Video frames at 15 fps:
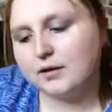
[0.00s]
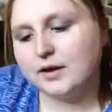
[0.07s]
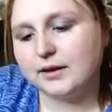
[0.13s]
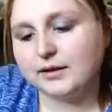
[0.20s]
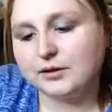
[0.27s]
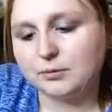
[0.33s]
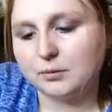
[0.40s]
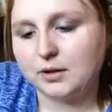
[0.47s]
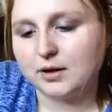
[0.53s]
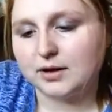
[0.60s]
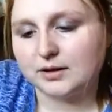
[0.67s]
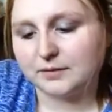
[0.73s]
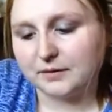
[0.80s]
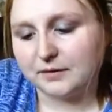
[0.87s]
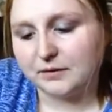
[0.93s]
This one
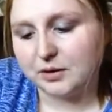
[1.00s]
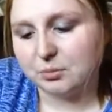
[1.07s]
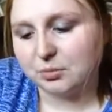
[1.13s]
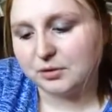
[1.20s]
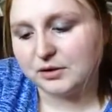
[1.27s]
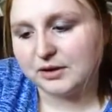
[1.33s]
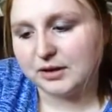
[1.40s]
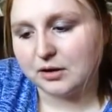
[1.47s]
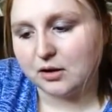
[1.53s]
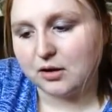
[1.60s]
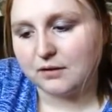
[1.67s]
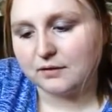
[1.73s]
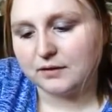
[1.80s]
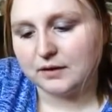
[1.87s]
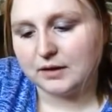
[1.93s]
is 50%
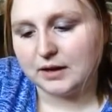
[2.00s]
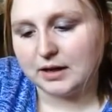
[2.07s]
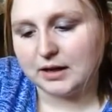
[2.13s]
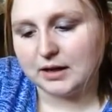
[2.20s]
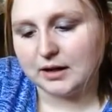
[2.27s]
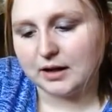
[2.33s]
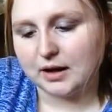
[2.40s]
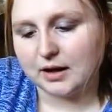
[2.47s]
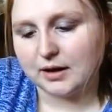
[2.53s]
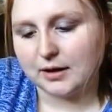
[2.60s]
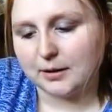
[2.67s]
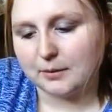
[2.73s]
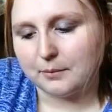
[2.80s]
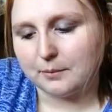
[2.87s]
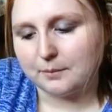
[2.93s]
off the
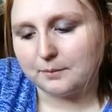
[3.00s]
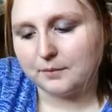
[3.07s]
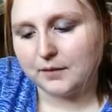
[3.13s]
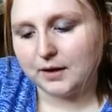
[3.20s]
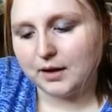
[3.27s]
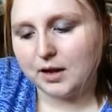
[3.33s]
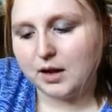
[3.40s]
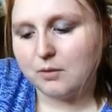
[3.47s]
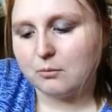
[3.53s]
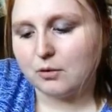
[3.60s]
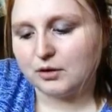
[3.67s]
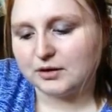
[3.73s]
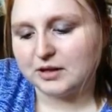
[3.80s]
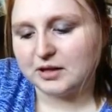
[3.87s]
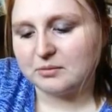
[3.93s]
um,
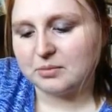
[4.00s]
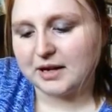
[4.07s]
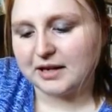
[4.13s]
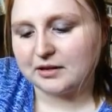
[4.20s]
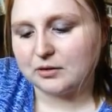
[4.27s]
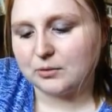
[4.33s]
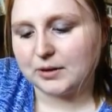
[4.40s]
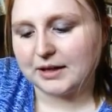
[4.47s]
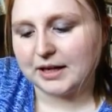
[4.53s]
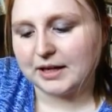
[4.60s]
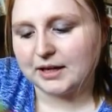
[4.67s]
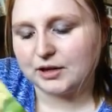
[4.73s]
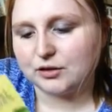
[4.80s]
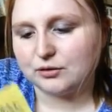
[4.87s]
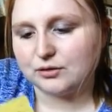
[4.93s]
multi-pack
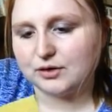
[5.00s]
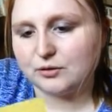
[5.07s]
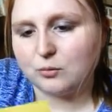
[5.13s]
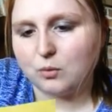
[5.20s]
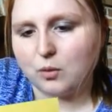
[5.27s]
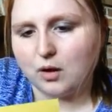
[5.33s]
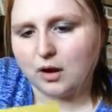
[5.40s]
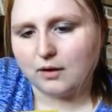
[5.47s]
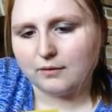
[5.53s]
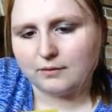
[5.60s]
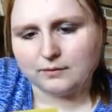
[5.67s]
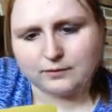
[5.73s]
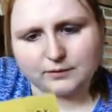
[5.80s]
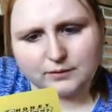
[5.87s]
organic cheese and waffle.